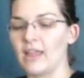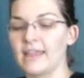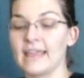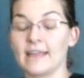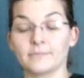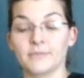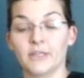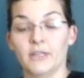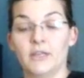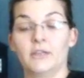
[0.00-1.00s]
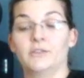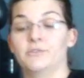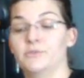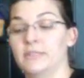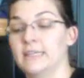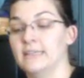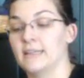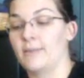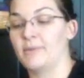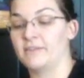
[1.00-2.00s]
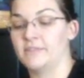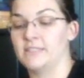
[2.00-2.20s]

I am doing a bit of